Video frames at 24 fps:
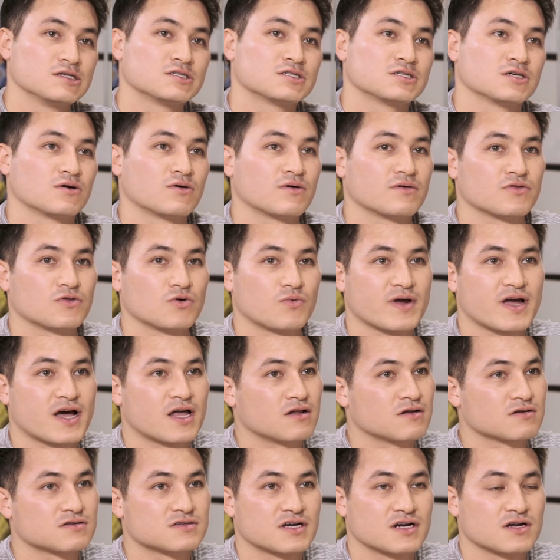So the way
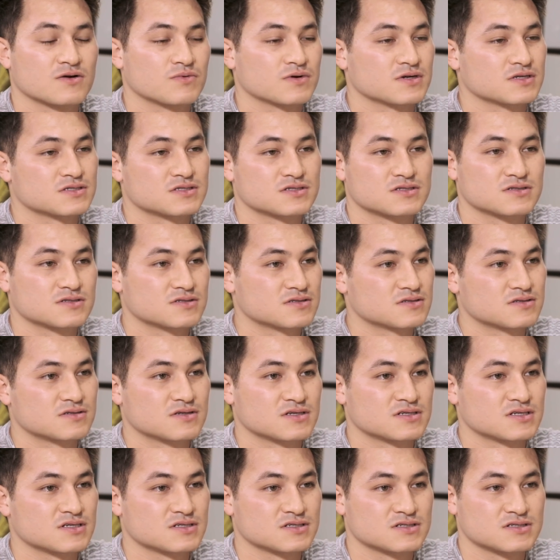I looked at it was,
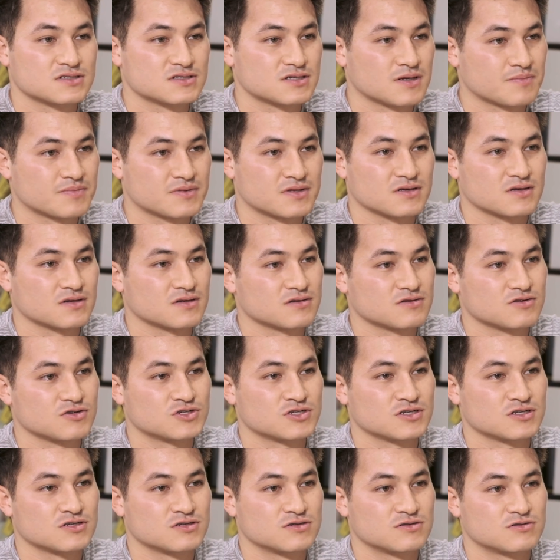this is something you
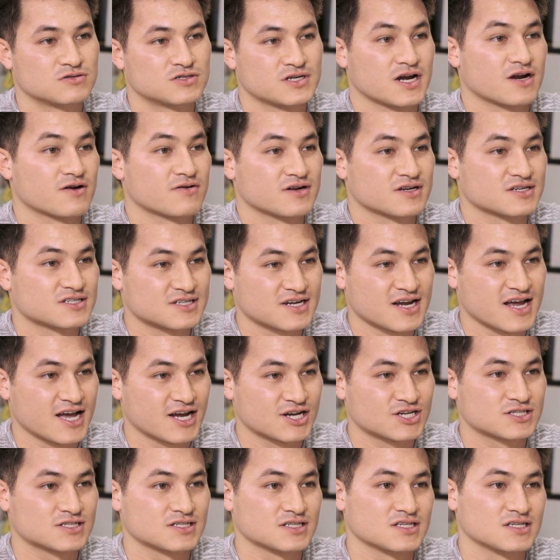should cherish,
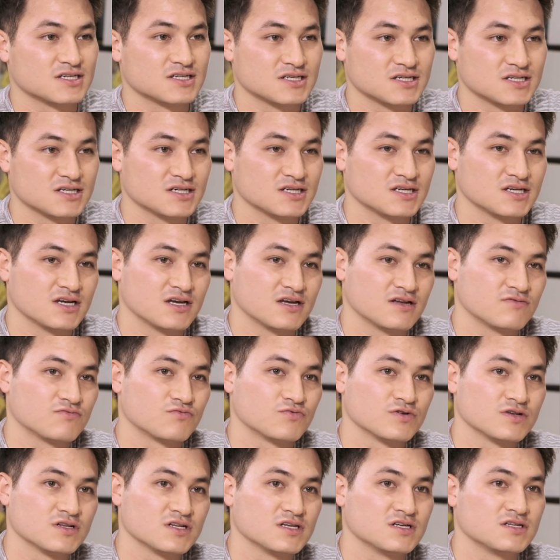actually, and
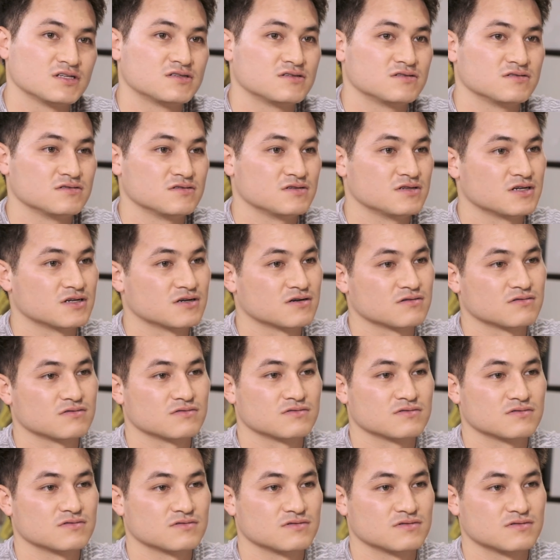really, you know,
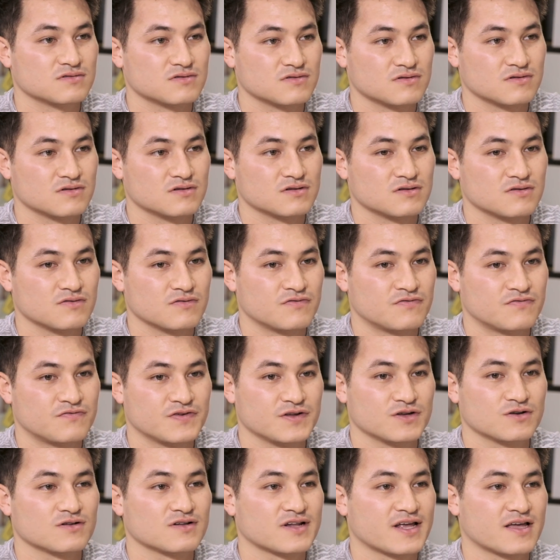
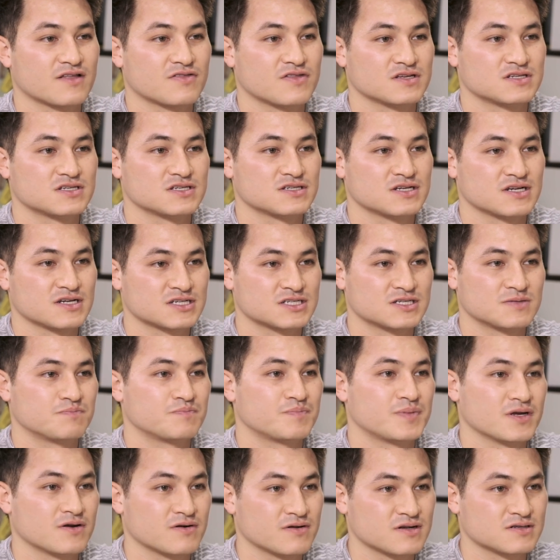feel like this is an
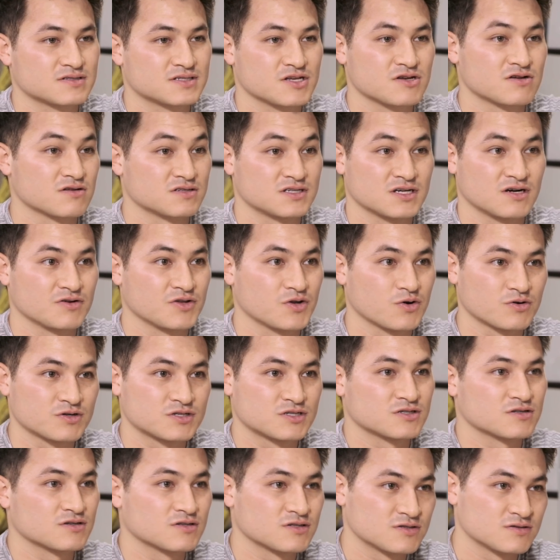experience that you can tell your
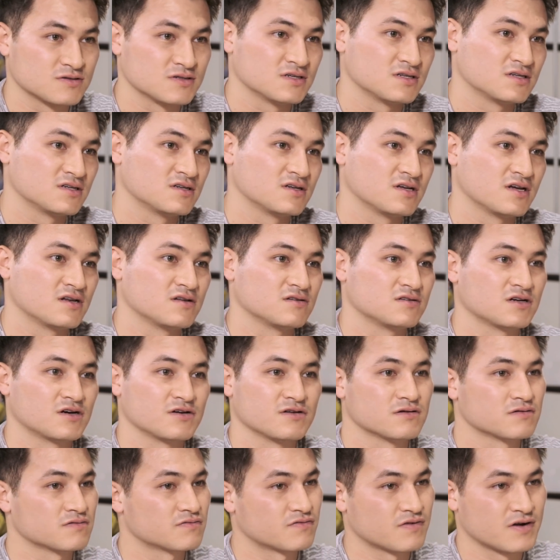children and tell
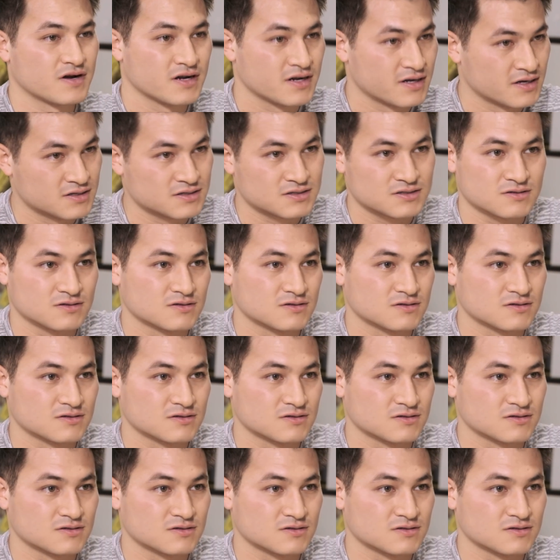your friends.